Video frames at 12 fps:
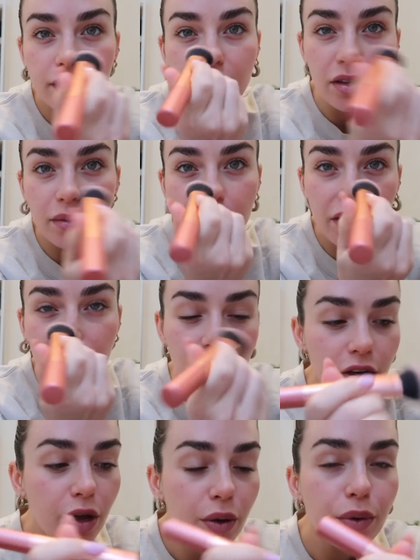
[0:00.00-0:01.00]
A little bit on the
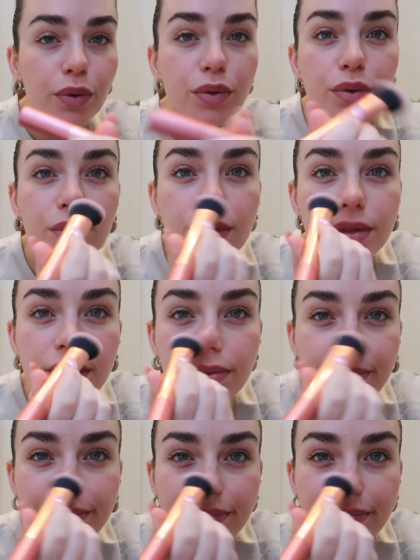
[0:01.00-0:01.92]
nose.